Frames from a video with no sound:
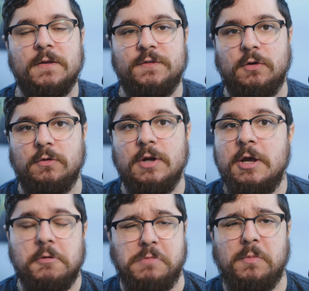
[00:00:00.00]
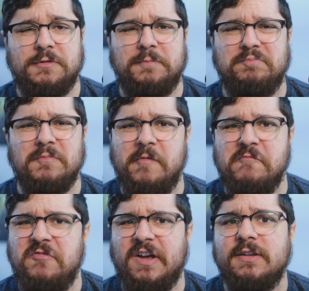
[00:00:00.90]
So MOBAs are
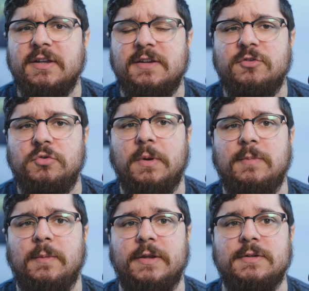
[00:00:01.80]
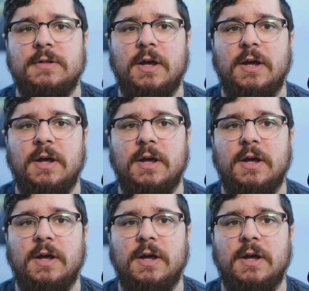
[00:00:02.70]
fairly easy to implement.